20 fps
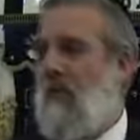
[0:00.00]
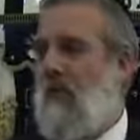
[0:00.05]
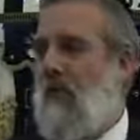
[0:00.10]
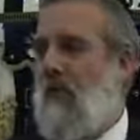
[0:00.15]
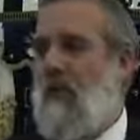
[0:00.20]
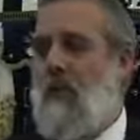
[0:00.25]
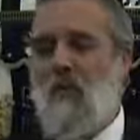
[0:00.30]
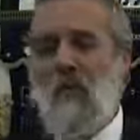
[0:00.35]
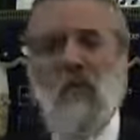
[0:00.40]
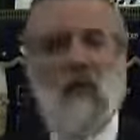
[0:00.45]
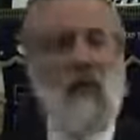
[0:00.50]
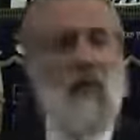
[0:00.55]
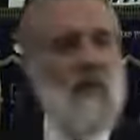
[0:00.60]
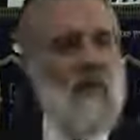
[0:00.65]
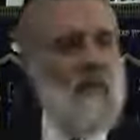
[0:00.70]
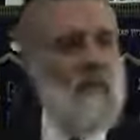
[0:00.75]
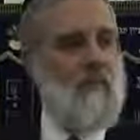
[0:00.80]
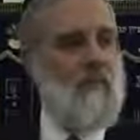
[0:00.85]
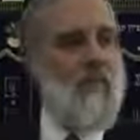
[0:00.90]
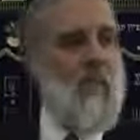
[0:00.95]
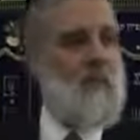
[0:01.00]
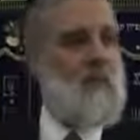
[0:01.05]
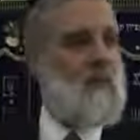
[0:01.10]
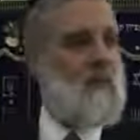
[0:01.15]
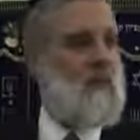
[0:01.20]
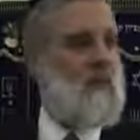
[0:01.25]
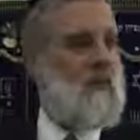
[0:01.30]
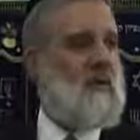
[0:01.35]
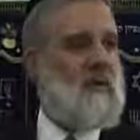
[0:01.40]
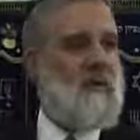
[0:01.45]
right? We are
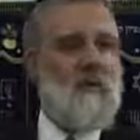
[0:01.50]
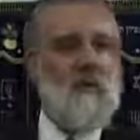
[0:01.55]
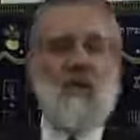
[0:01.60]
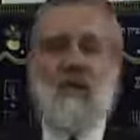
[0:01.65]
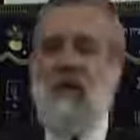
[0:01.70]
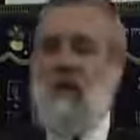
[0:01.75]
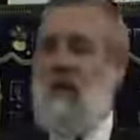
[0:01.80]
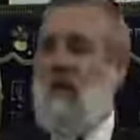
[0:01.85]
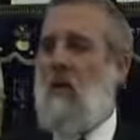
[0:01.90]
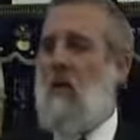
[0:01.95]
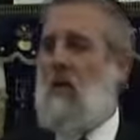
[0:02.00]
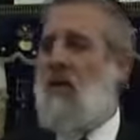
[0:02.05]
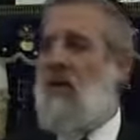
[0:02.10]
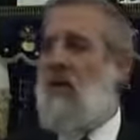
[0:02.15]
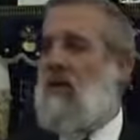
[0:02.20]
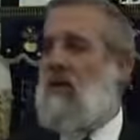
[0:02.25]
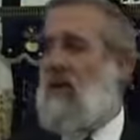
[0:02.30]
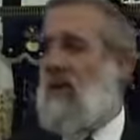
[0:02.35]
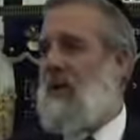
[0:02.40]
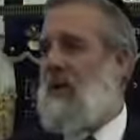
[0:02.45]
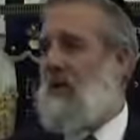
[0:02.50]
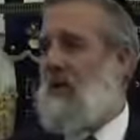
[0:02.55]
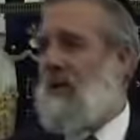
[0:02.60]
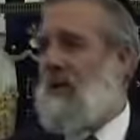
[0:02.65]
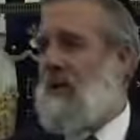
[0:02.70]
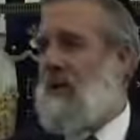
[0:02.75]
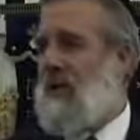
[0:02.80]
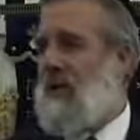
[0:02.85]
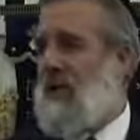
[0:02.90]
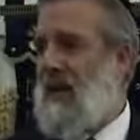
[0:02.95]
compassionate, and we are
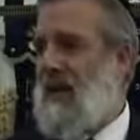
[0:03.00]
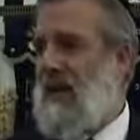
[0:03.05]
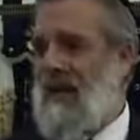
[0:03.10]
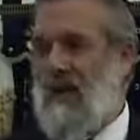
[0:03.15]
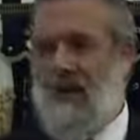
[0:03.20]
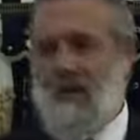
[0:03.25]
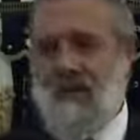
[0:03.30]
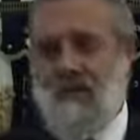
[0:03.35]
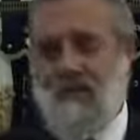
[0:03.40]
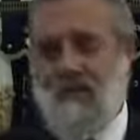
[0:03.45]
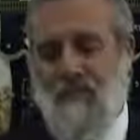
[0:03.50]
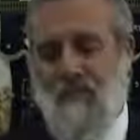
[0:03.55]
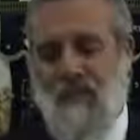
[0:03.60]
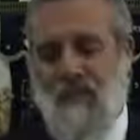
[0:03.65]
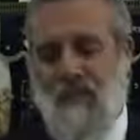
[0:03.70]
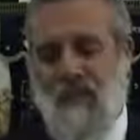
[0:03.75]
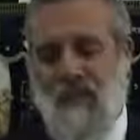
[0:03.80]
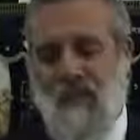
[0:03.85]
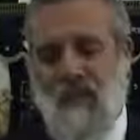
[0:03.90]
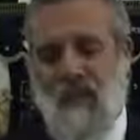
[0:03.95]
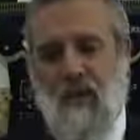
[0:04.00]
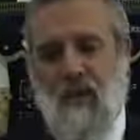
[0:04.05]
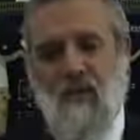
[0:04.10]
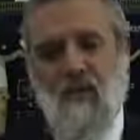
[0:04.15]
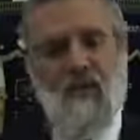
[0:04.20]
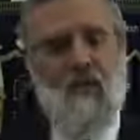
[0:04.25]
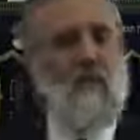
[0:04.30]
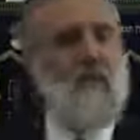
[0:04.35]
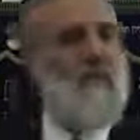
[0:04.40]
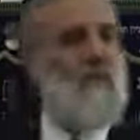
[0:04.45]
generous and kind.
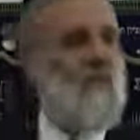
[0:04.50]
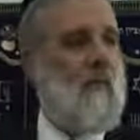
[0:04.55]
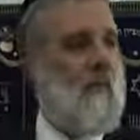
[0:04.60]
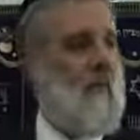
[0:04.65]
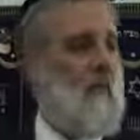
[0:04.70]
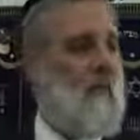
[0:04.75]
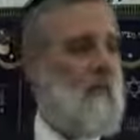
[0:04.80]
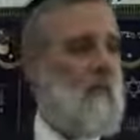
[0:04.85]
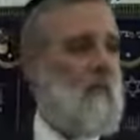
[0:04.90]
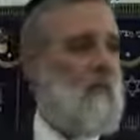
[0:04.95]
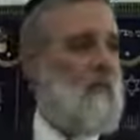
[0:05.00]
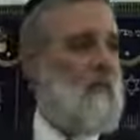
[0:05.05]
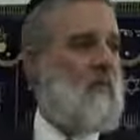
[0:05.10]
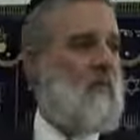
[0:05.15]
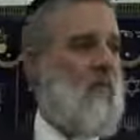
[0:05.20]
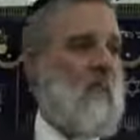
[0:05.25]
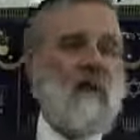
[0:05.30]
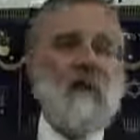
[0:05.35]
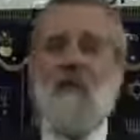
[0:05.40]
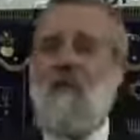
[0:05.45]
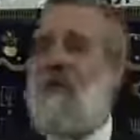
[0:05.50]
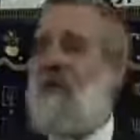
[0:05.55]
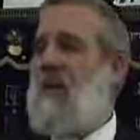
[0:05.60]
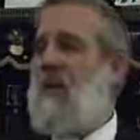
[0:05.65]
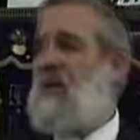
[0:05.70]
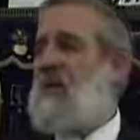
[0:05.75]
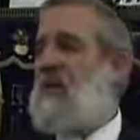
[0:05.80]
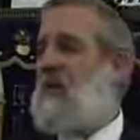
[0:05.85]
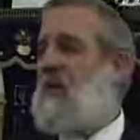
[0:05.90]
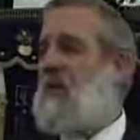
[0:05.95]
Therefore, if you ever
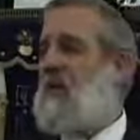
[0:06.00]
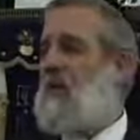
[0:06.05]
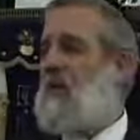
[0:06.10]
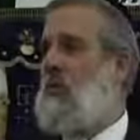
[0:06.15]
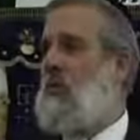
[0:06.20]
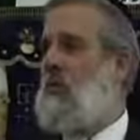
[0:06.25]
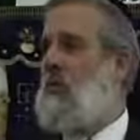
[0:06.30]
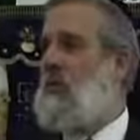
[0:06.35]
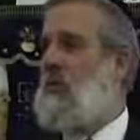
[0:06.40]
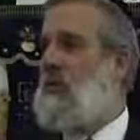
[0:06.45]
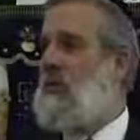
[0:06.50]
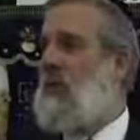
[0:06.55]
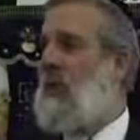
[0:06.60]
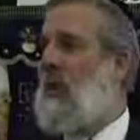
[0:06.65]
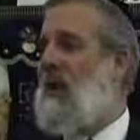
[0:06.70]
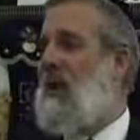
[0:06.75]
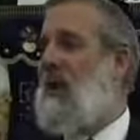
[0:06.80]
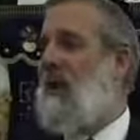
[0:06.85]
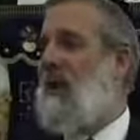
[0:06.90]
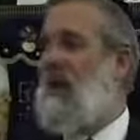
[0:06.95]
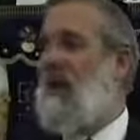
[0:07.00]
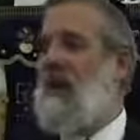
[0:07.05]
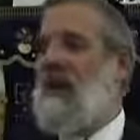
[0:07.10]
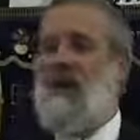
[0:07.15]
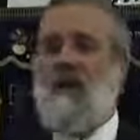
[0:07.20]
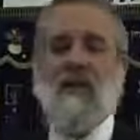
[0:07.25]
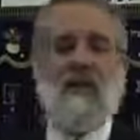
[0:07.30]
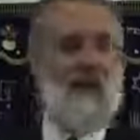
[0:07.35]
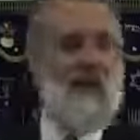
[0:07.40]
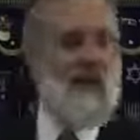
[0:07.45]
meet a Jew who's lacking
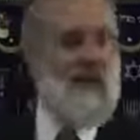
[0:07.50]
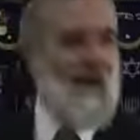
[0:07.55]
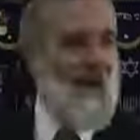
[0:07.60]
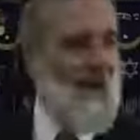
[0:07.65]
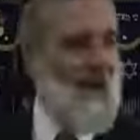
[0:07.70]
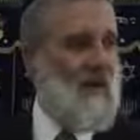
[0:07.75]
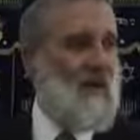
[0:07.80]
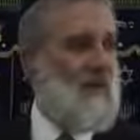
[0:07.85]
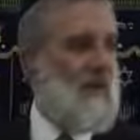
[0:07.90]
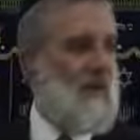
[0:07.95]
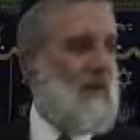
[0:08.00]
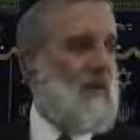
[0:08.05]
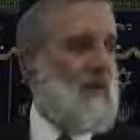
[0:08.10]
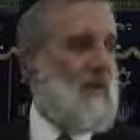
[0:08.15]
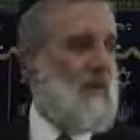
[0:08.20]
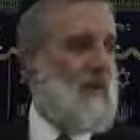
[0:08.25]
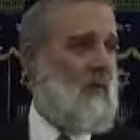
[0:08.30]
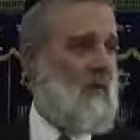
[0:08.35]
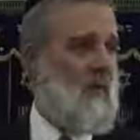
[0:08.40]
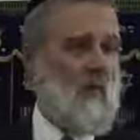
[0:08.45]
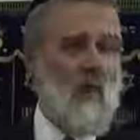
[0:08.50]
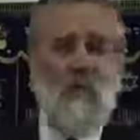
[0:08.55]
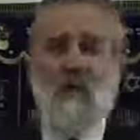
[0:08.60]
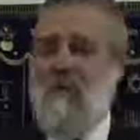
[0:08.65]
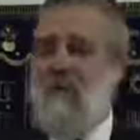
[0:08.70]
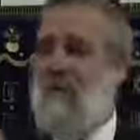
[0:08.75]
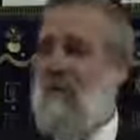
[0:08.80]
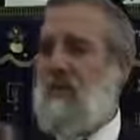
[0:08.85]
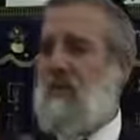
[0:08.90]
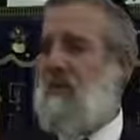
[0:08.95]
in his entirety one
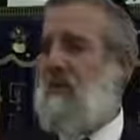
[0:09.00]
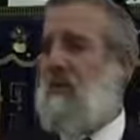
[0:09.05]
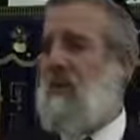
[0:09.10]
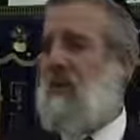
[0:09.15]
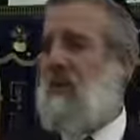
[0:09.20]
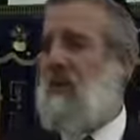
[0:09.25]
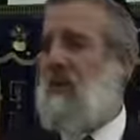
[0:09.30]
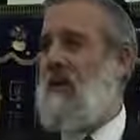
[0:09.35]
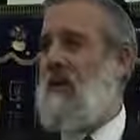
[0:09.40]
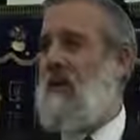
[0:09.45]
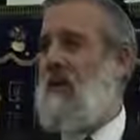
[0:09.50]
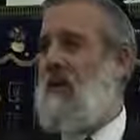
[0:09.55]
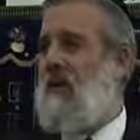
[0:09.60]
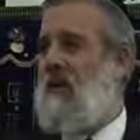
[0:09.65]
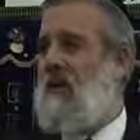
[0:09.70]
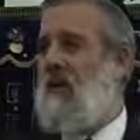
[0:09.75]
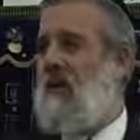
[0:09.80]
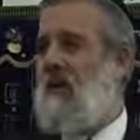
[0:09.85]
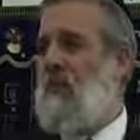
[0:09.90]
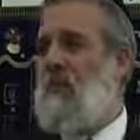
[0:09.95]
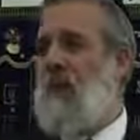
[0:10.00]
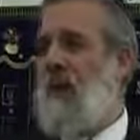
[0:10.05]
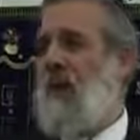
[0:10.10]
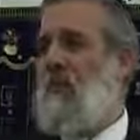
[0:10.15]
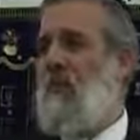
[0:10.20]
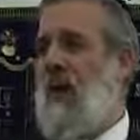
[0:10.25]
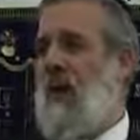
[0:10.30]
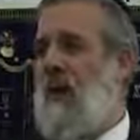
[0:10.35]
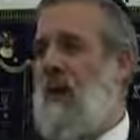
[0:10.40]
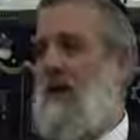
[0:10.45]
of these three, you may
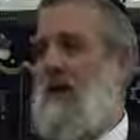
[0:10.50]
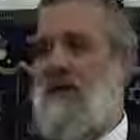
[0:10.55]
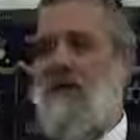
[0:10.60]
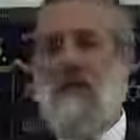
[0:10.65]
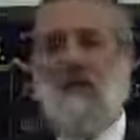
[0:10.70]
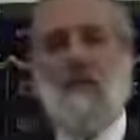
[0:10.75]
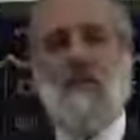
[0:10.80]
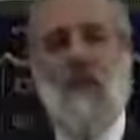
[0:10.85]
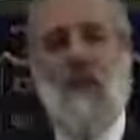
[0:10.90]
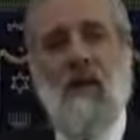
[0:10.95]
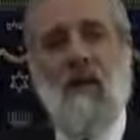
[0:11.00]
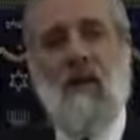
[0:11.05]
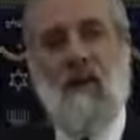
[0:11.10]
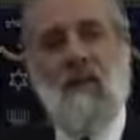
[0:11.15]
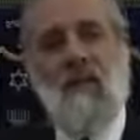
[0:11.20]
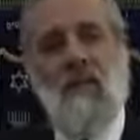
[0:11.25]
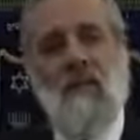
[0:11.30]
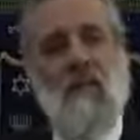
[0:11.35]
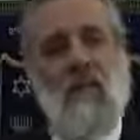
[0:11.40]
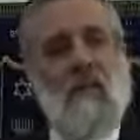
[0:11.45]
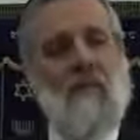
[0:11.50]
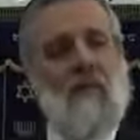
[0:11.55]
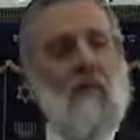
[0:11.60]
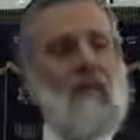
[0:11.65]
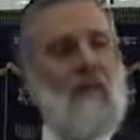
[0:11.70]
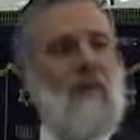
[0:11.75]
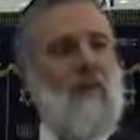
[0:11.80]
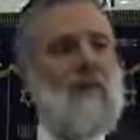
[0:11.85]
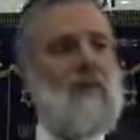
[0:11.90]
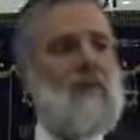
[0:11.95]
rightly suspect that maybe
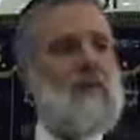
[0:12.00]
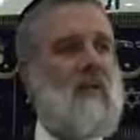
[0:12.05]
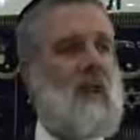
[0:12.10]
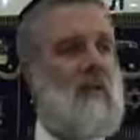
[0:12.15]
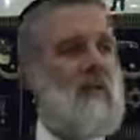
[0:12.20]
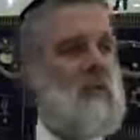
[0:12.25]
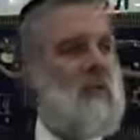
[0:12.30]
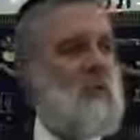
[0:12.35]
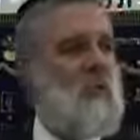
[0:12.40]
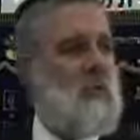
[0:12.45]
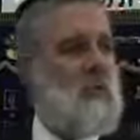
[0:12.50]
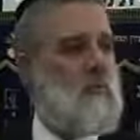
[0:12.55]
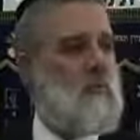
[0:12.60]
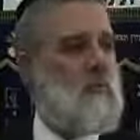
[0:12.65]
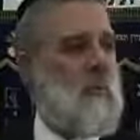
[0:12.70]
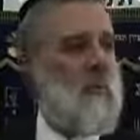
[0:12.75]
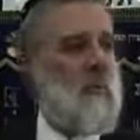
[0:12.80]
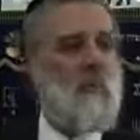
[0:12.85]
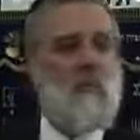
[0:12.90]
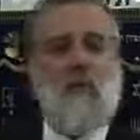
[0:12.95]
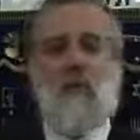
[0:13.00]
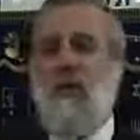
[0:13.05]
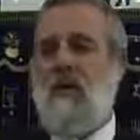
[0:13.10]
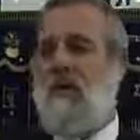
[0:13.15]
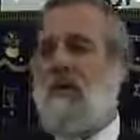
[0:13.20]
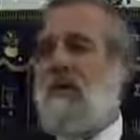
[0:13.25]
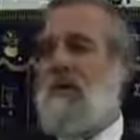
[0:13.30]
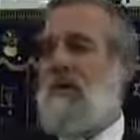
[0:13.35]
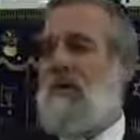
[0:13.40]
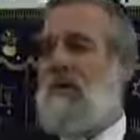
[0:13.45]
he has non Jewish blood
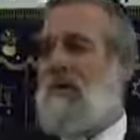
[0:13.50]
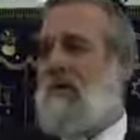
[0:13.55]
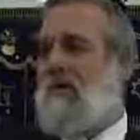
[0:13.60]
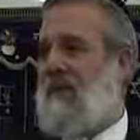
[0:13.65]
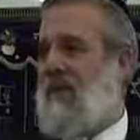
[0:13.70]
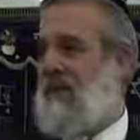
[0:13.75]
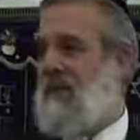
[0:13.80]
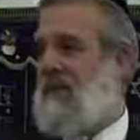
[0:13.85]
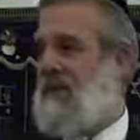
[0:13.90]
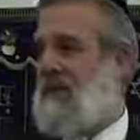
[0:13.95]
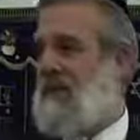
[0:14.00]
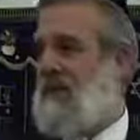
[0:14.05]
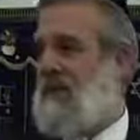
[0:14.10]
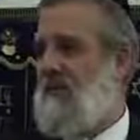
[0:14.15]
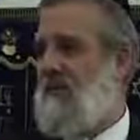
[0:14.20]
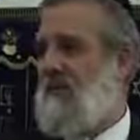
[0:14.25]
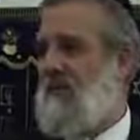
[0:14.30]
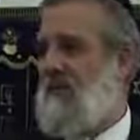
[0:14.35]
running through his veins